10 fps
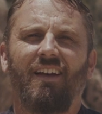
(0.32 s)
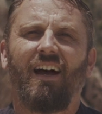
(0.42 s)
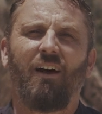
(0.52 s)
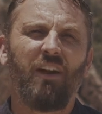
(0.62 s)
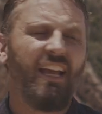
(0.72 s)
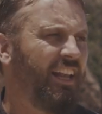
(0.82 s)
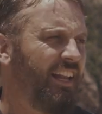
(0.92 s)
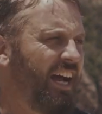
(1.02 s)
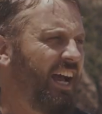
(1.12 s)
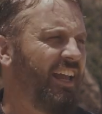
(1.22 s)
Uh, we're here
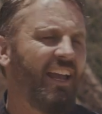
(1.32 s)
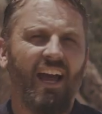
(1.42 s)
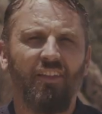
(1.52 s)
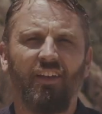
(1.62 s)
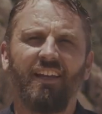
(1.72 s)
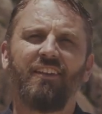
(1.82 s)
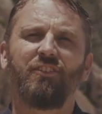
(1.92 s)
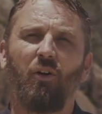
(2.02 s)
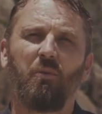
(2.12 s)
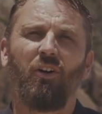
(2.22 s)
today at the
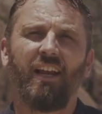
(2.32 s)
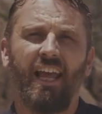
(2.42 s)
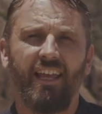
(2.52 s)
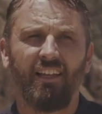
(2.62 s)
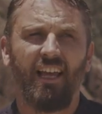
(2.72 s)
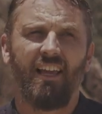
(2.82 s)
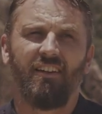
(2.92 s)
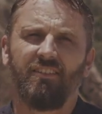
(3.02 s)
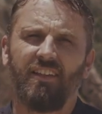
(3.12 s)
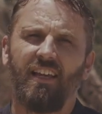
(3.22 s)
Tomaree
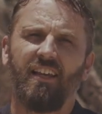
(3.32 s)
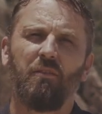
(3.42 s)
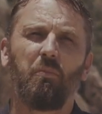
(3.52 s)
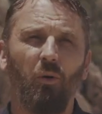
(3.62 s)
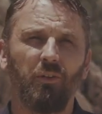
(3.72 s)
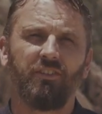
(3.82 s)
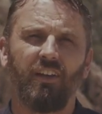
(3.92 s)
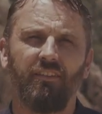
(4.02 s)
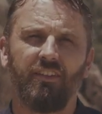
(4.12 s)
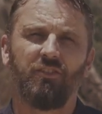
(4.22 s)
Headland in Port
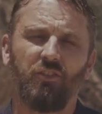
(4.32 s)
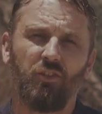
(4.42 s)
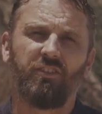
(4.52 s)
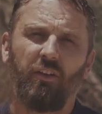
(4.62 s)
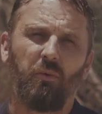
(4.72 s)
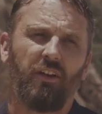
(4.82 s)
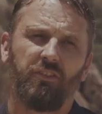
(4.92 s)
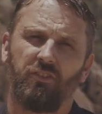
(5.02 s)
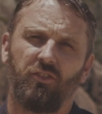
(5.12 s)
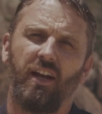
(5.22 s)
Stephens, New South Wales,
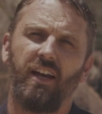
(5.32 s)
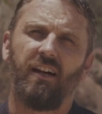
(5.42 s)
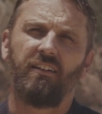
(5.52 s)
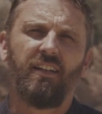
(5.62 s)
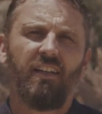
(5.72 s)
Australia,